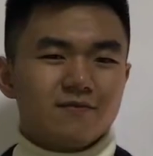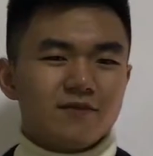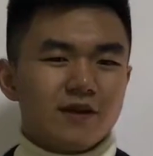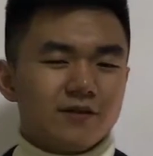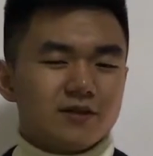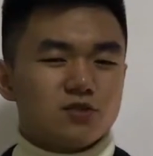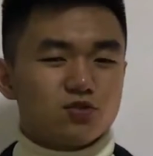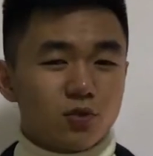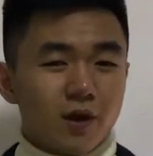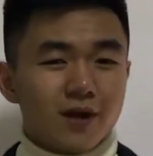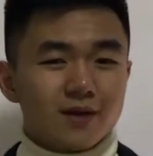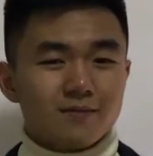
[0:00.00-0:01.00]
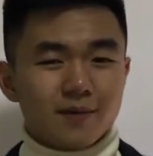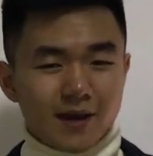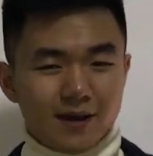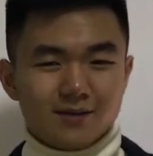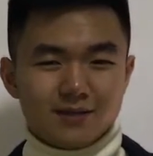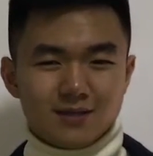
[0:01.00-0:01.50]
very strong
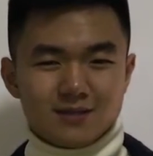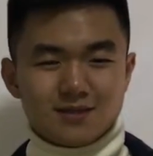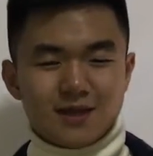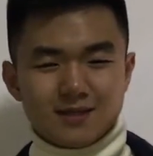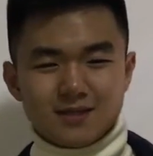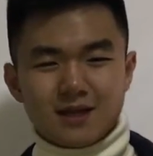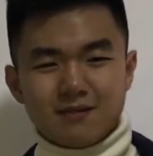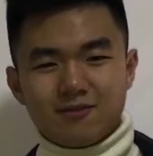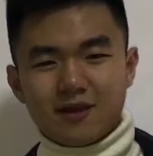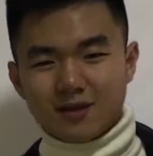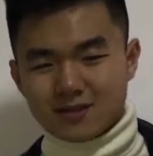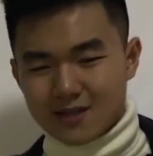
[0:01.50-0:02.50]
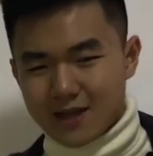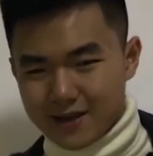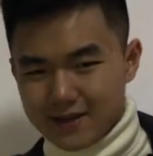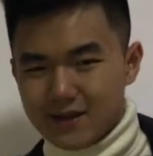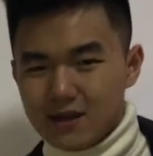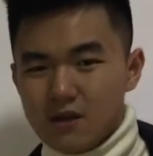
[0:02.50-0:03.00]
bond inside the carbon dioxide,